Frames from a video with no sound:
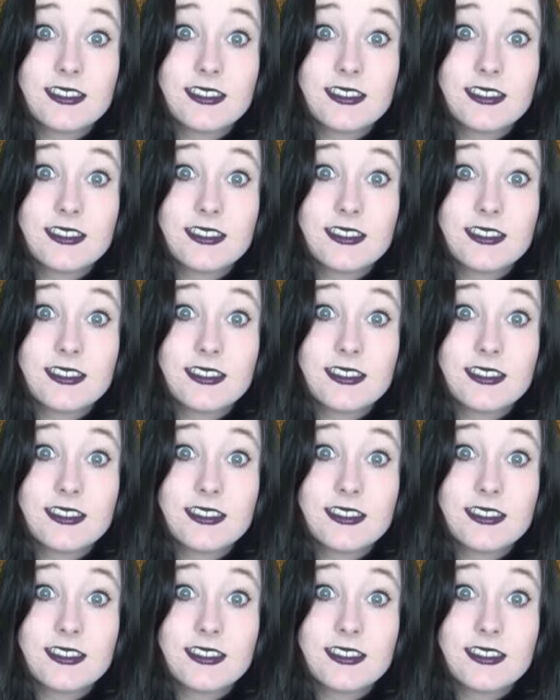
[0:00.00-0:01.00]

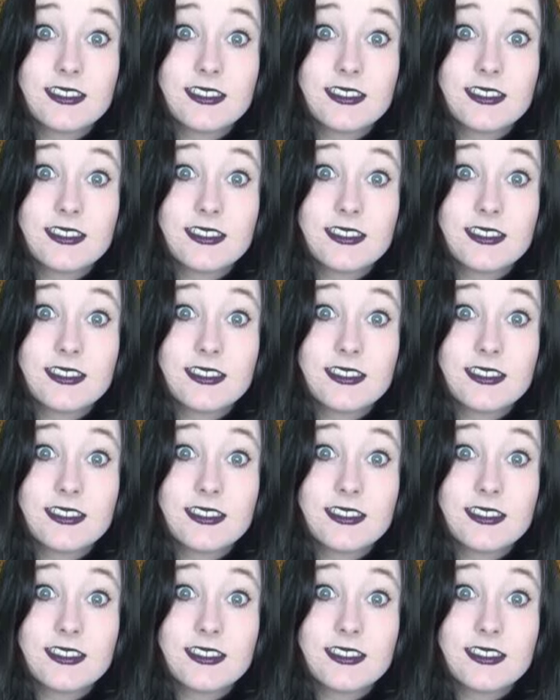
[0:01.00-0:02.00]

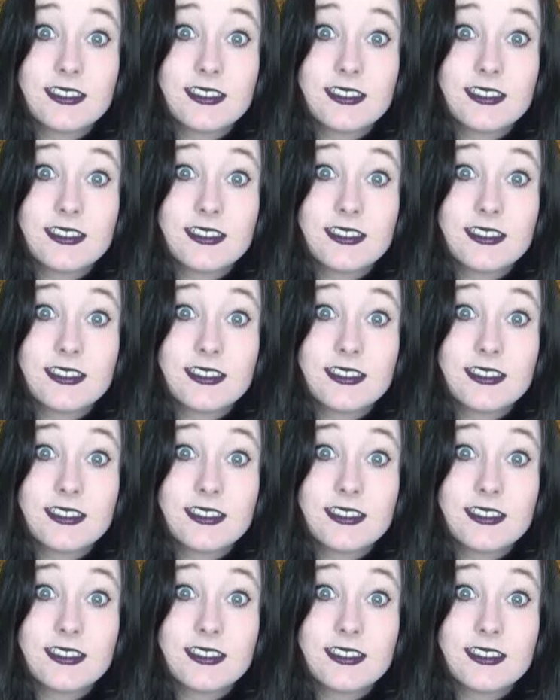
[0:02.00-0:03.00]

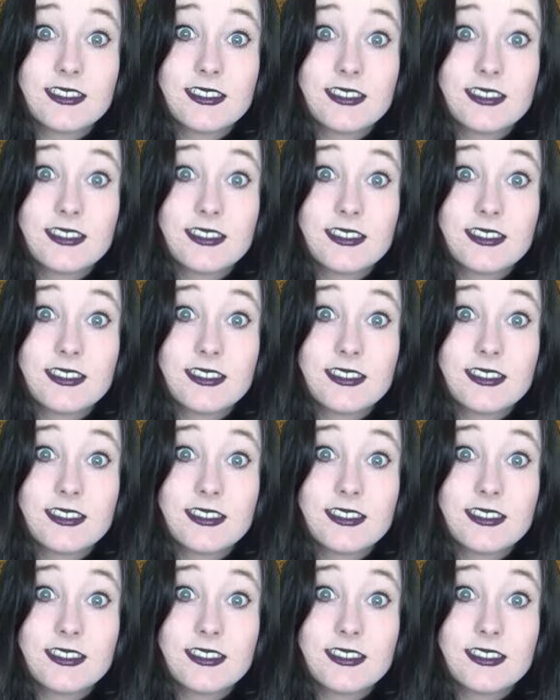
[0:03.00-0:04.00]

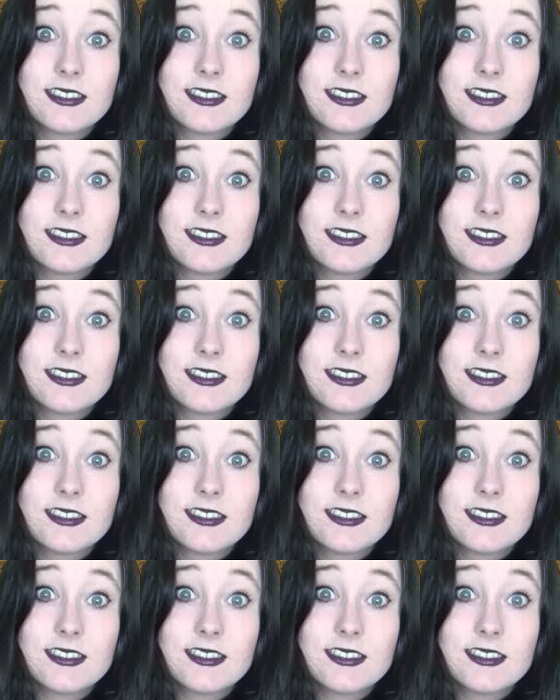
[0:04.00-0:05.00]

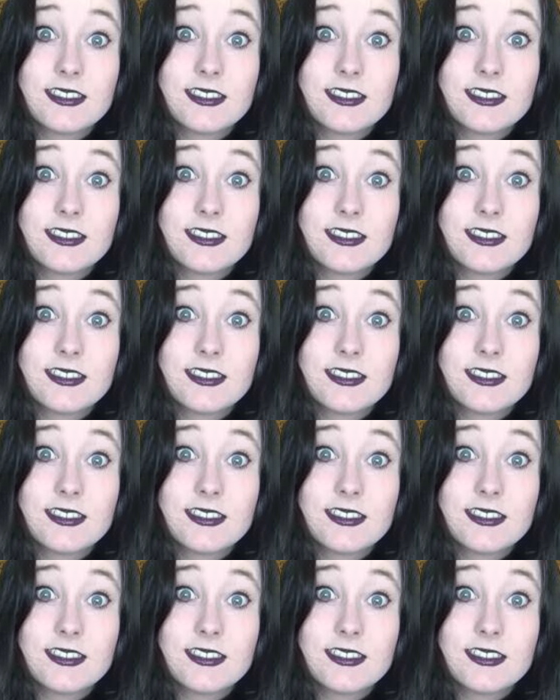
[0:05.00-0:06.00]

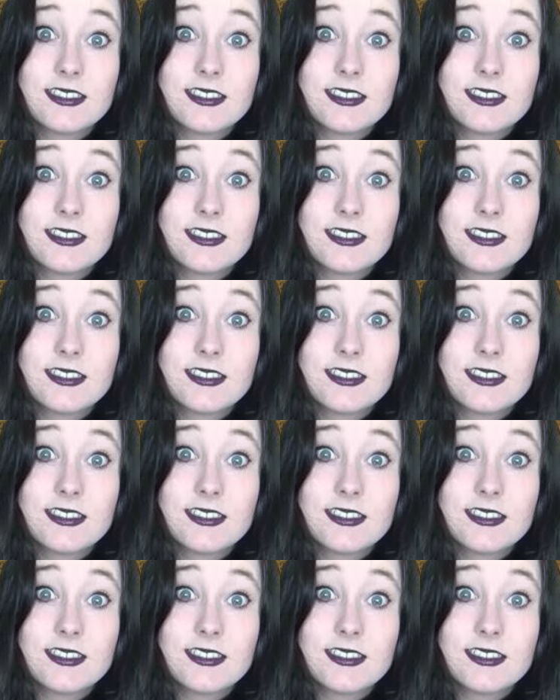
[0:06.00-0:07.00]

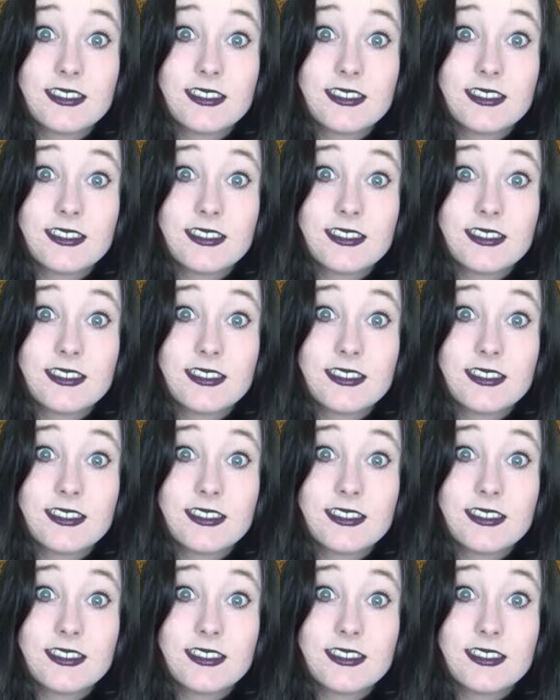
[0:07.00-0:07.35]
The face doesn't move, so there is nothing to read.